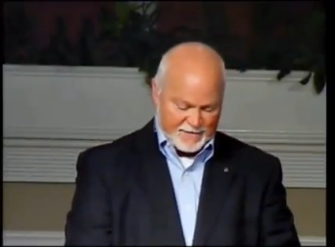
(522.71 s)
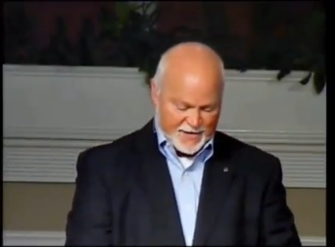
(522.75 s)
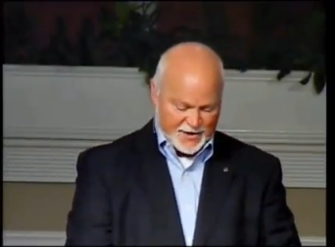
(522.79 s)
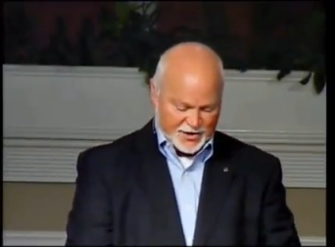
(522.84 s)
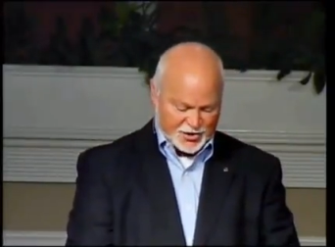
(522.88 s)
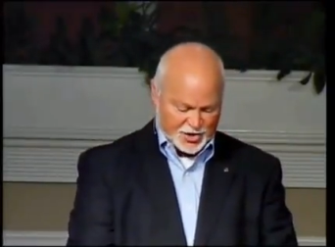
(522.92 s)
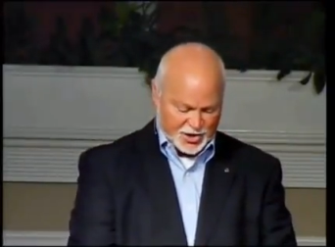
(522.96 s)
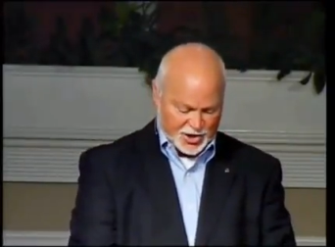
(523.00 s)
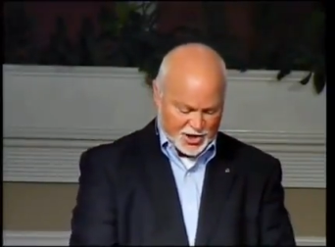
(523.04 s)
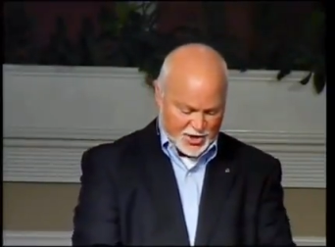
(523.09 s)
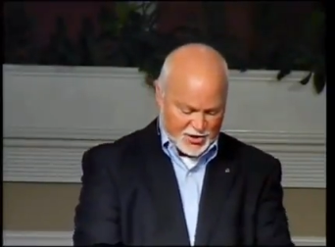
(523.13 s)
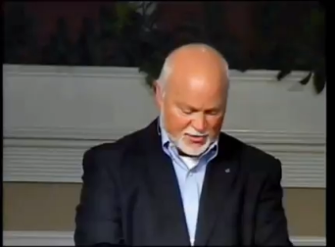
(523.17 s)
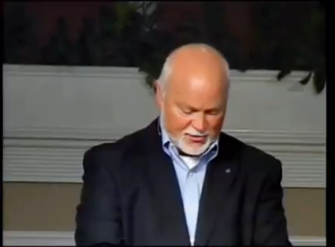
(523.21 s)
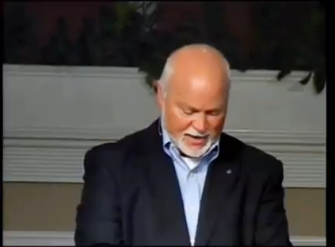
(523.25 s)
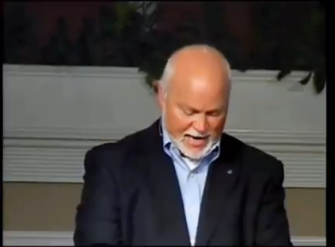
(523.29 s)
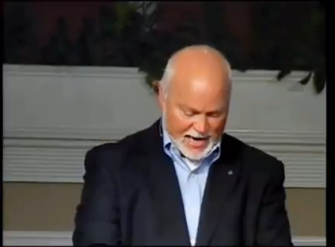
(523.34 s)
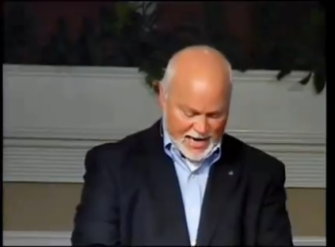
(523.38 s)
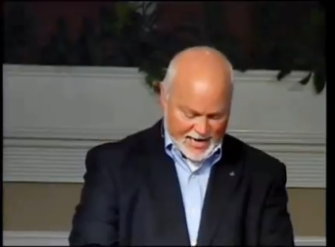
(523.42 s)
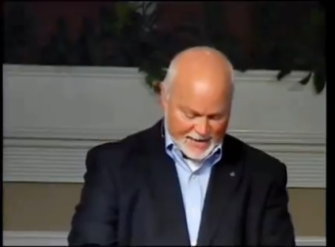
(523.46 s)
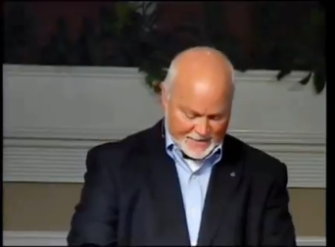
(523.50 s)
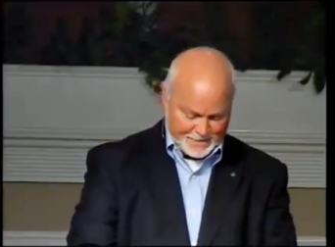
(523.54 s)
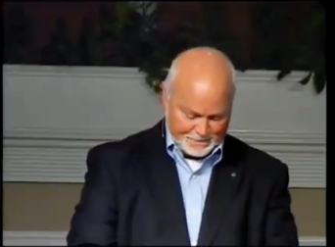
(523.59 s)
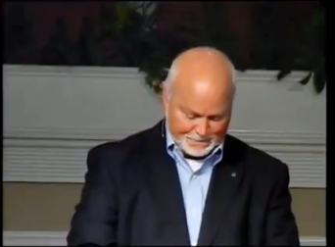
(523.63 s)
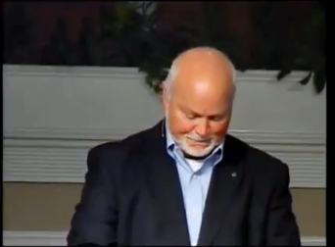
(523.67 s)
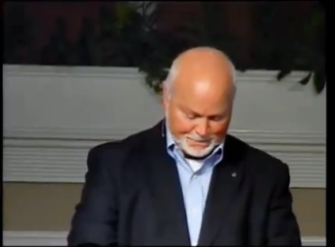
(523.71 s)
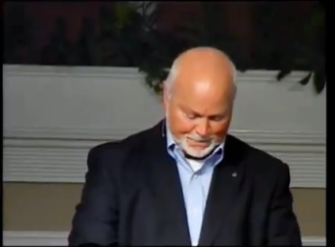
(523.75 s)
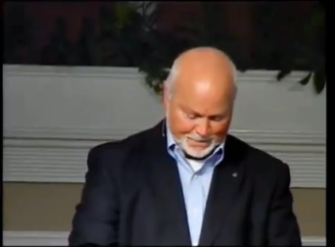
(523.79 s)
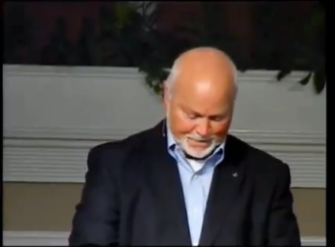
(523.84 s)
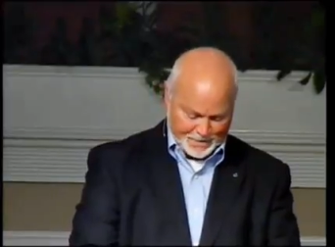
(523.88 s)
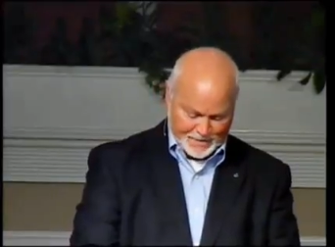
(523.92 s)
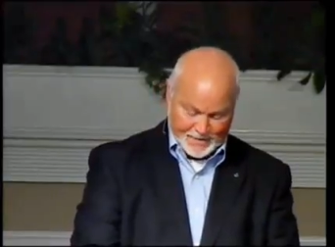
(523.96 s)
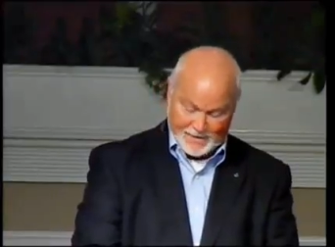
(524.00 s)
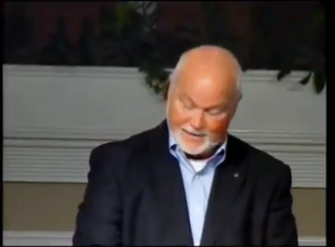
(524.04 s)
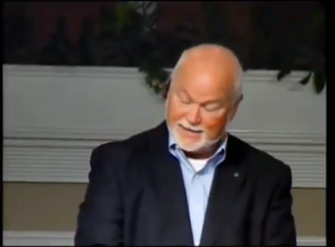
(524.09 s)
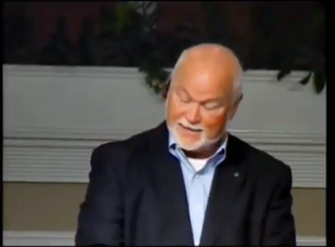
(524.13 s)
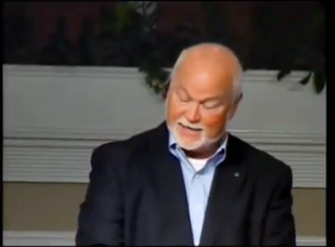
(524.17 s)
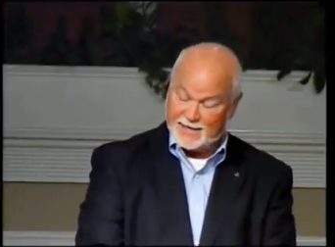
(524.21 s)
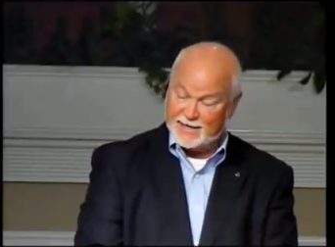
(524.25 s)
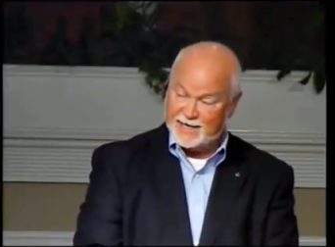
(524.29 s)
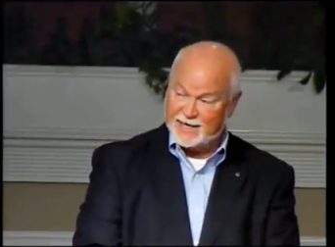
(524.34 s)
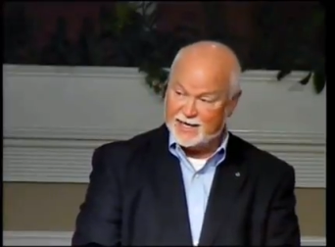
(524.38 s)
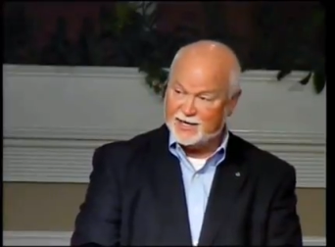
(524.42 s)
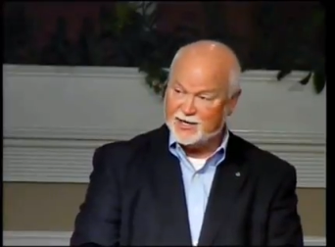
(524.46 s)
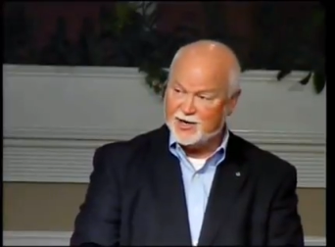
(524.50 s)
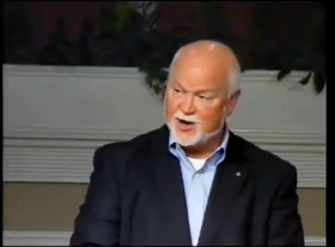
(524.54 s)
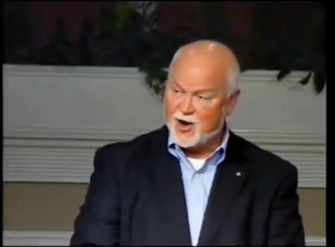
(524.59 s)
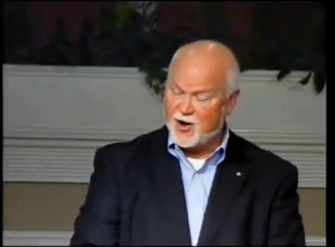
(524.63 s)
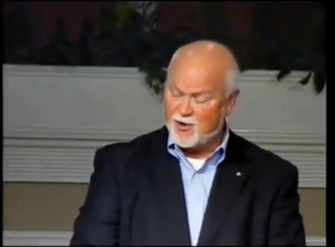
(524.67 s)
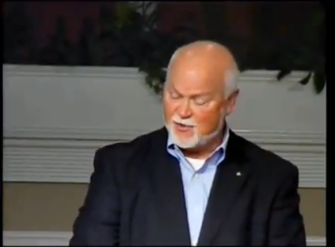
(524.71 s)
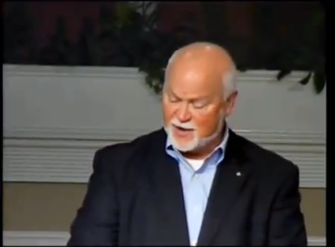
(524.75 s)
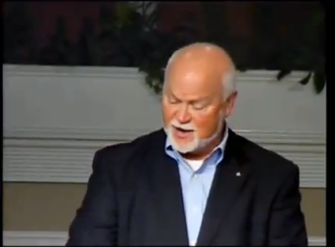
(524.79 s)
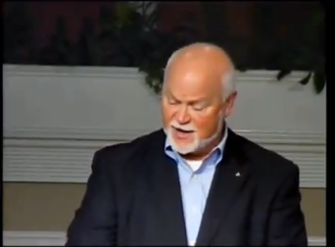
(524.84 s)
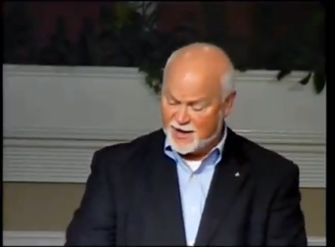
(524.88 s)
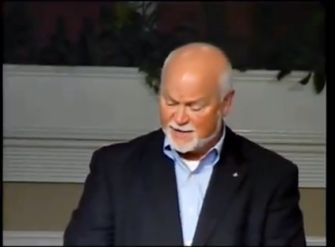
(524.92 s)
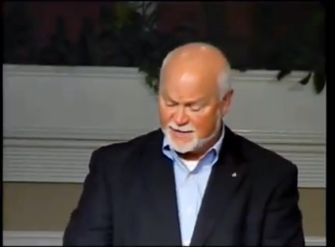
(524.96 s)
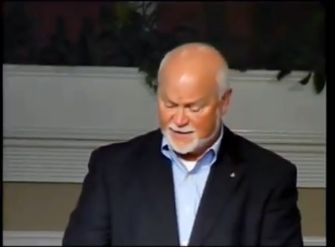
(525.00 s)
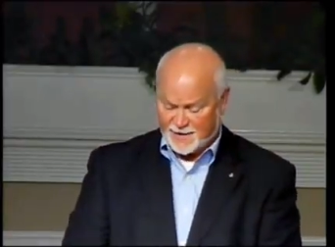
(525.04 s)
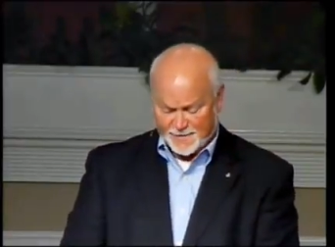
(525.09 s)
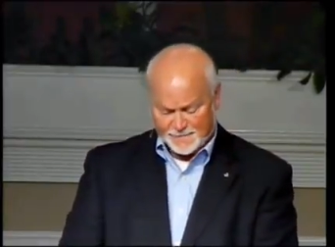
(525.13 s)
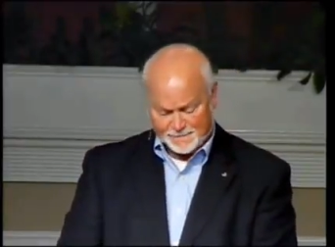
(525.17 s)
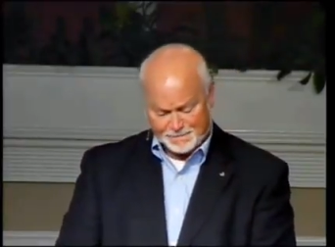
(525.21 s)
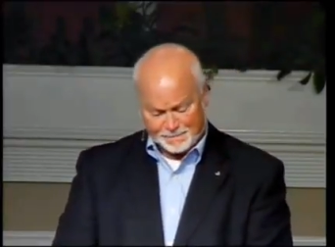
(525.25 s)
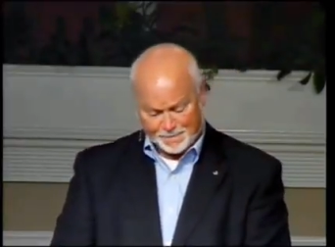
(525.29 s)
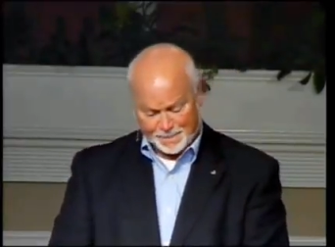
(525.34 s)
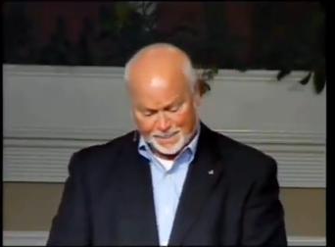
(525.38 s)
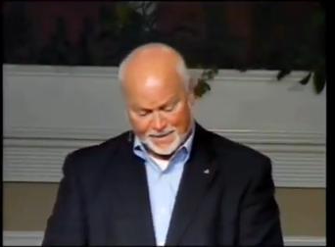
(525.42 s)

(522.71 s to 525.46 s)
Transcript: fishing all night, and he had caught nothing.